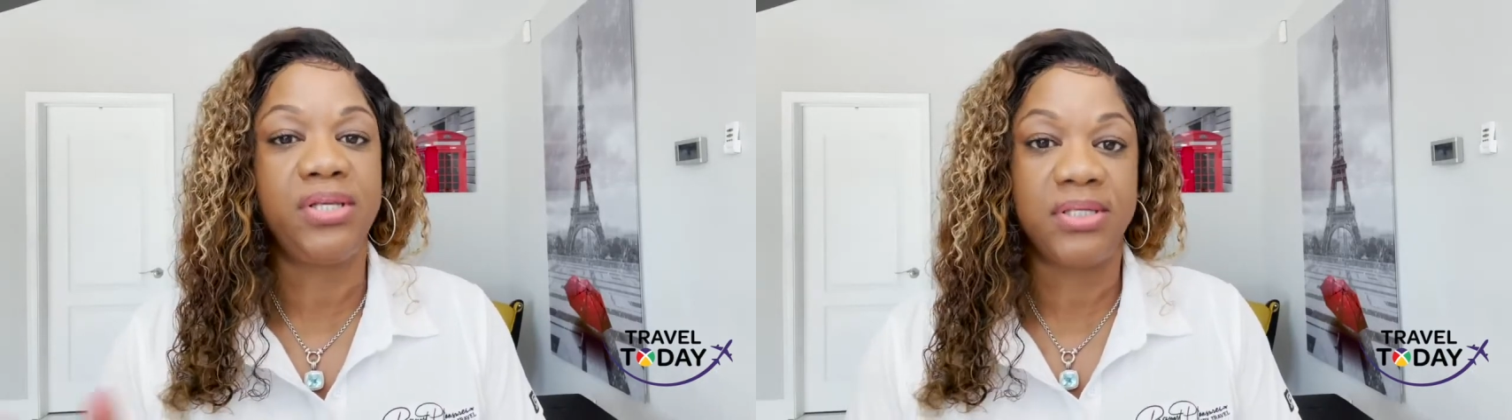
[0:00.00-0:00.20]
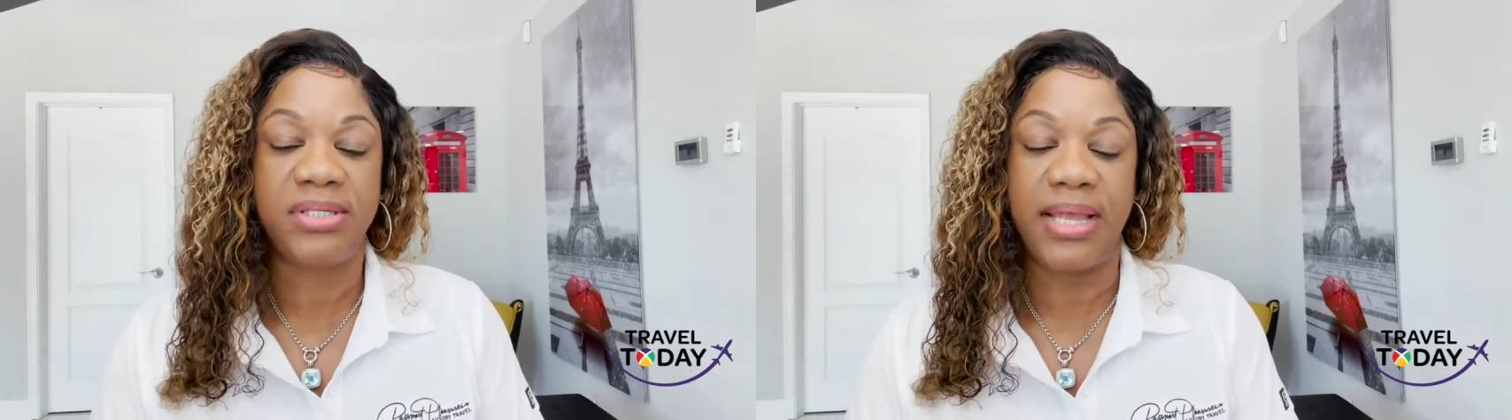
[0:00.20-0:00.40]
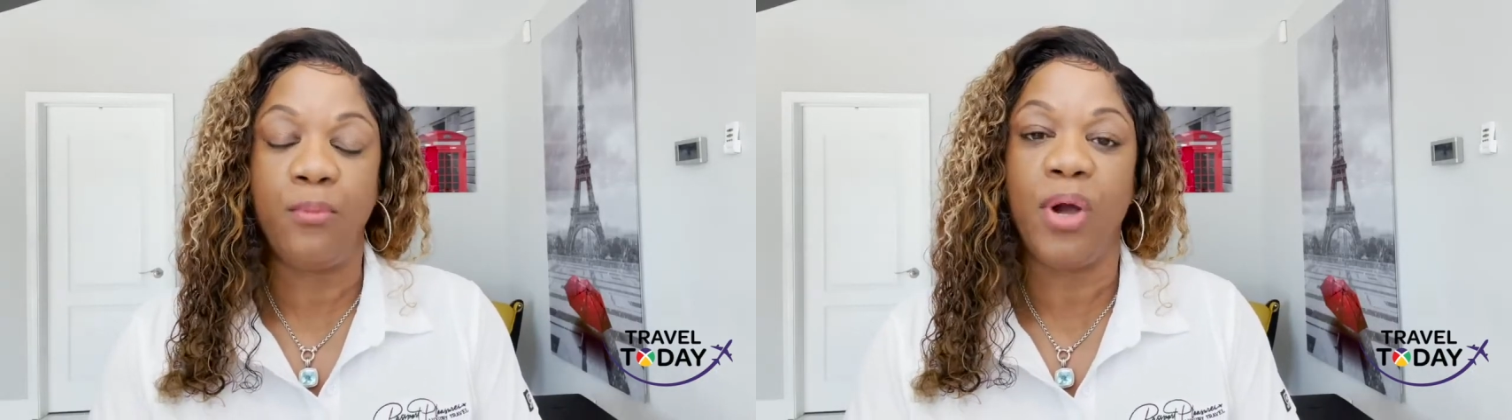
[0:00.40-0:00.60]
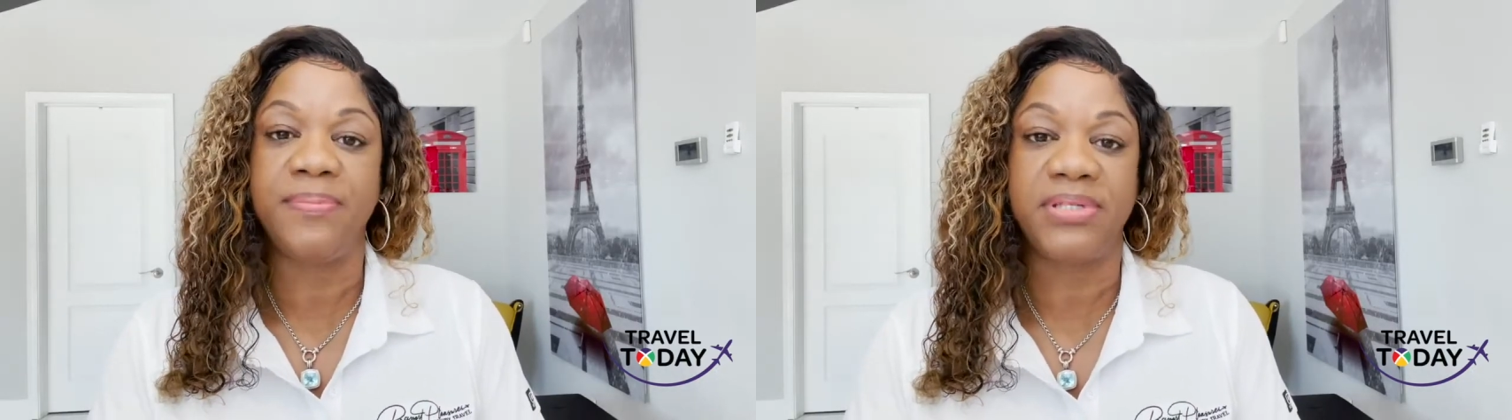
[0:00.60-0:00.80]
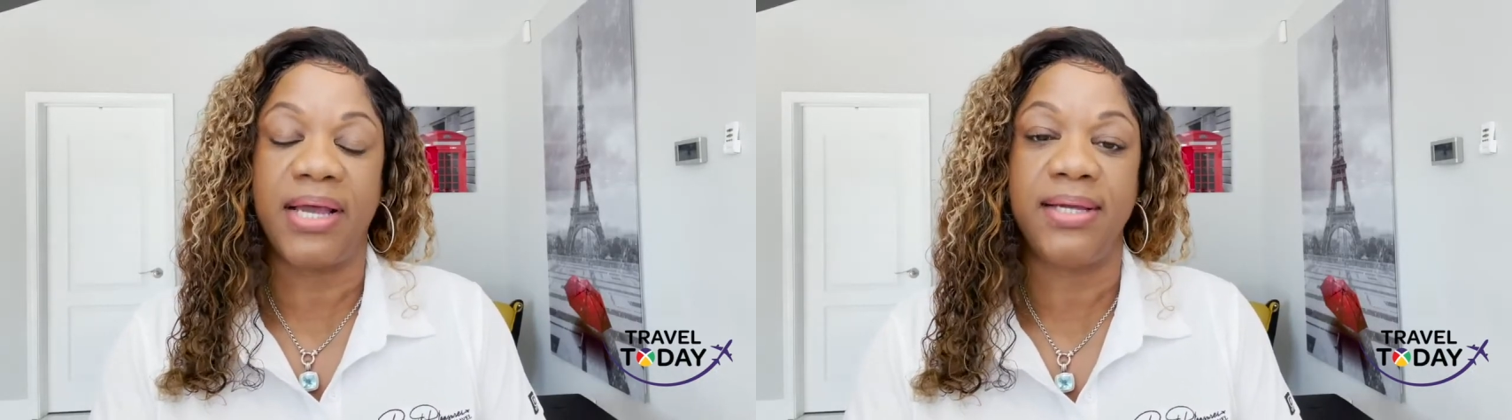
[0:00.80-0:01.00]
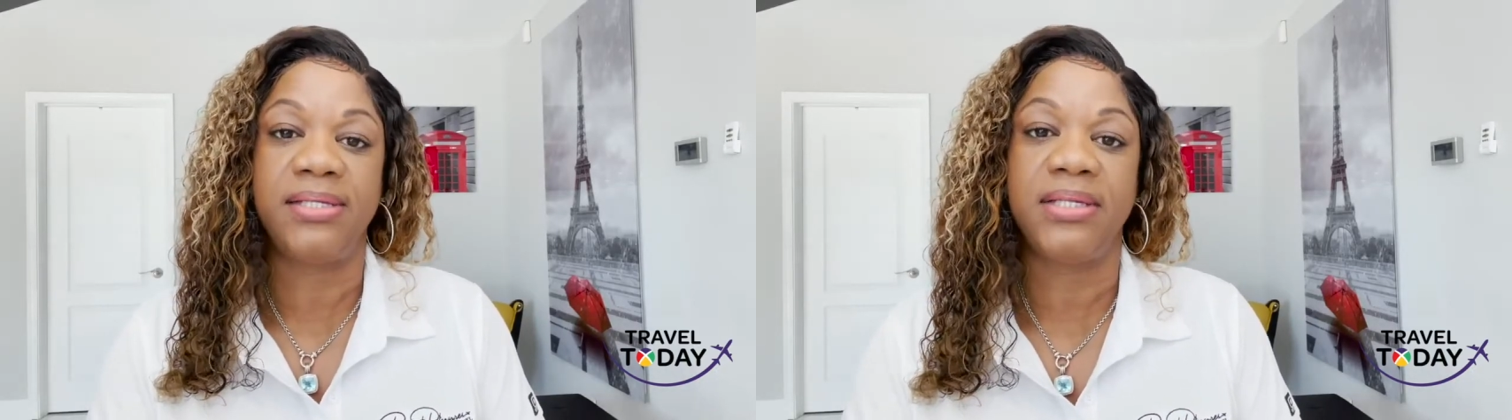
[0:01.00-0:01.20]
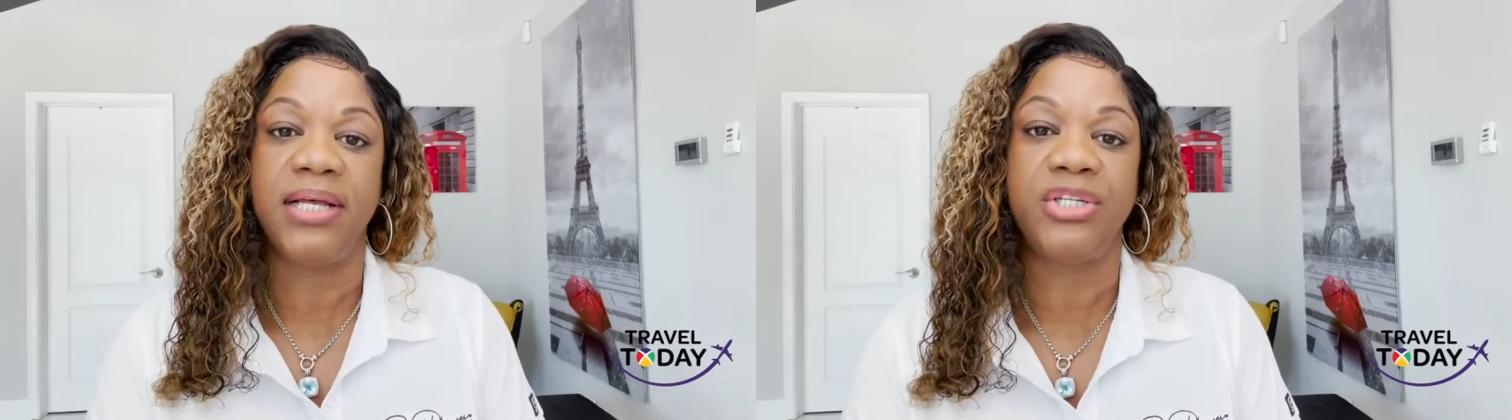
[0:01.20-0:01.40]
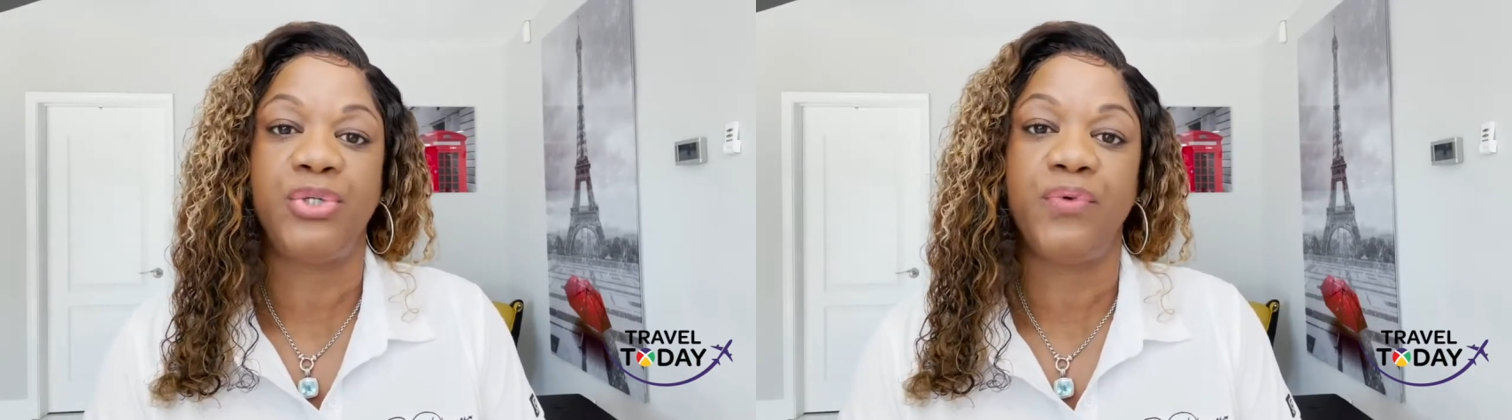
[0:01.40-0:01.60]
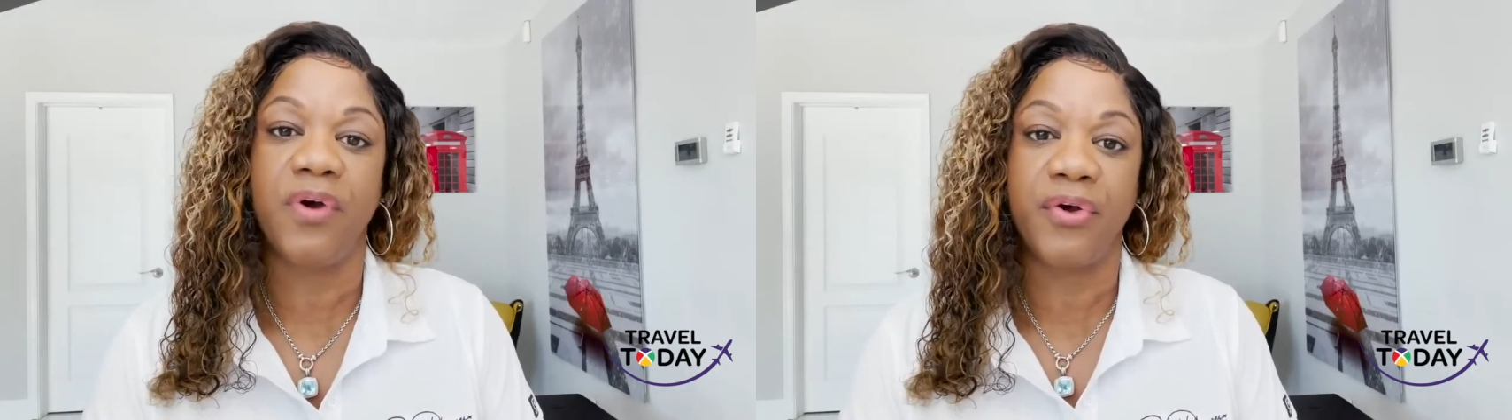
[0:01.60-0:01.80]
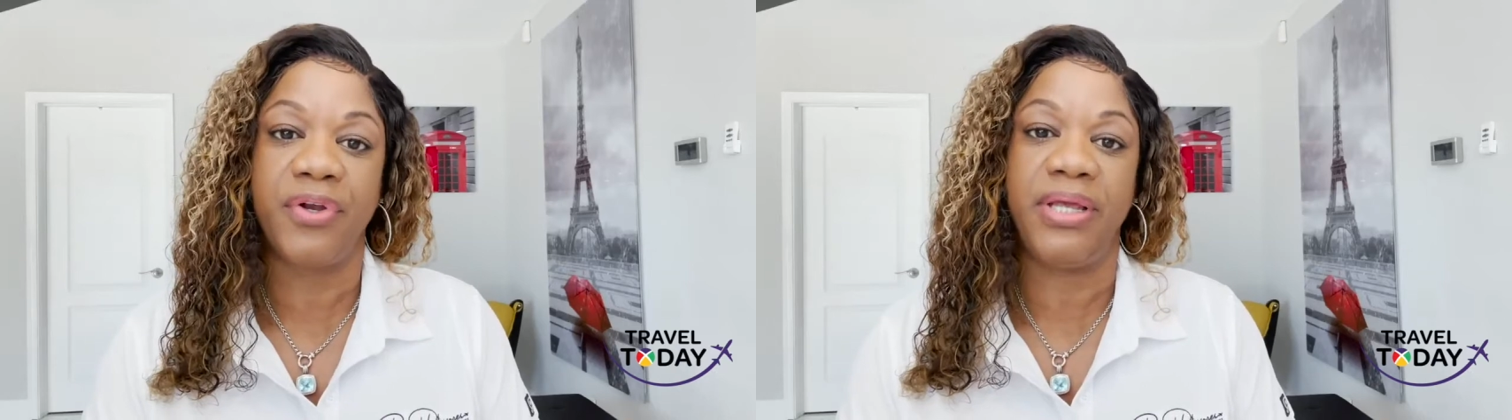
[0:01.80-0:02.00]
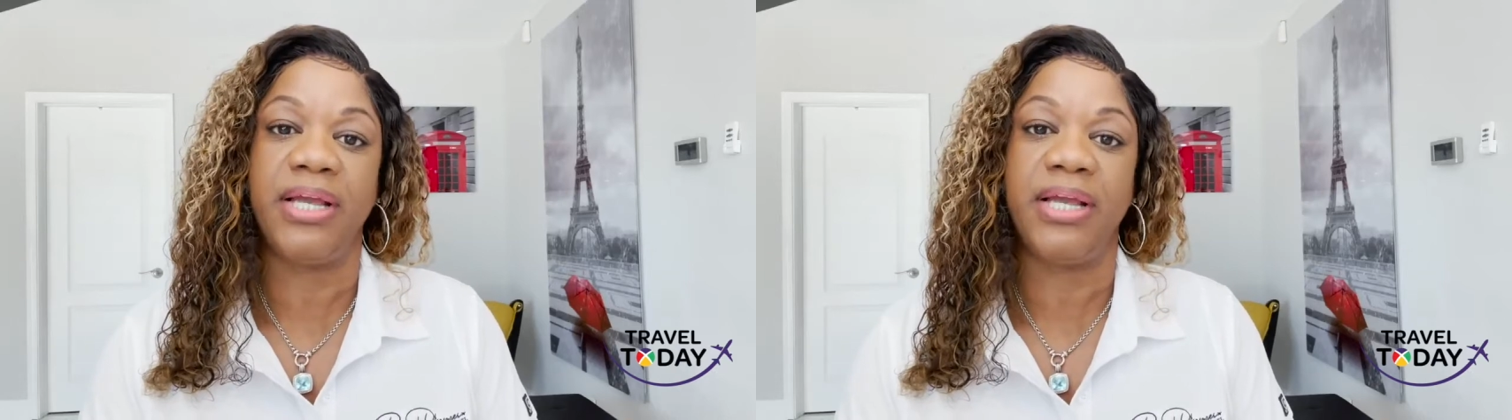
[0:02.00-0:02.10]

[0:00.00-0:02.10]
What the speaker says: same website that you've already